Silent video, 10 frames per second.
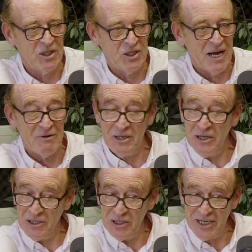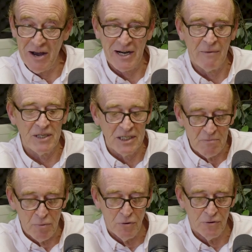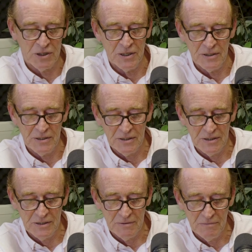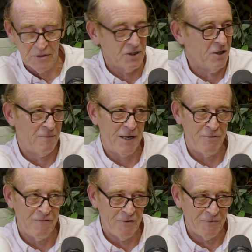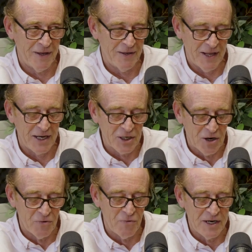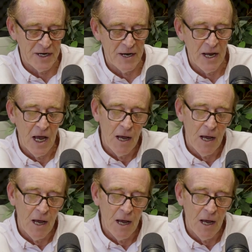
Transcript: as it sounds, and it doesn't sound glamorous. It's important, but there's a lot of paper involved with that. That is a lot of reading.